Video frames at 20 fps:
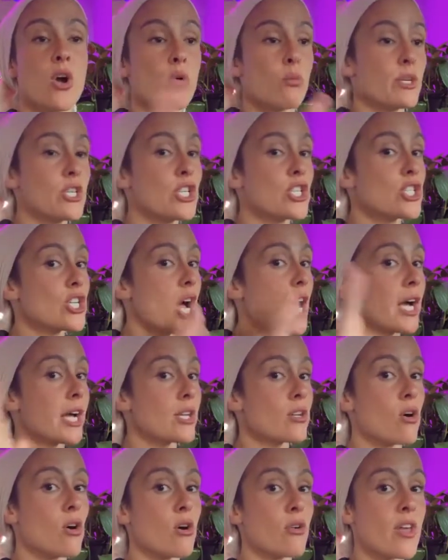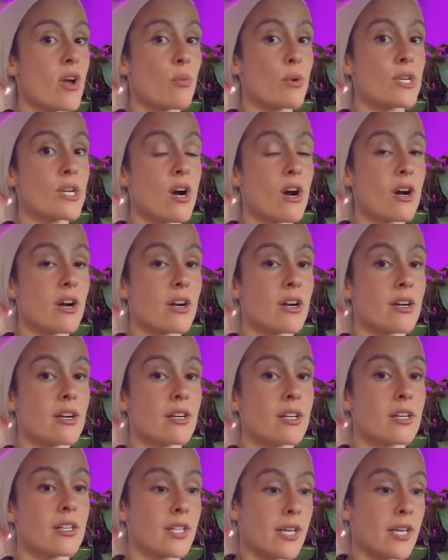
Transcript: We shine all that we are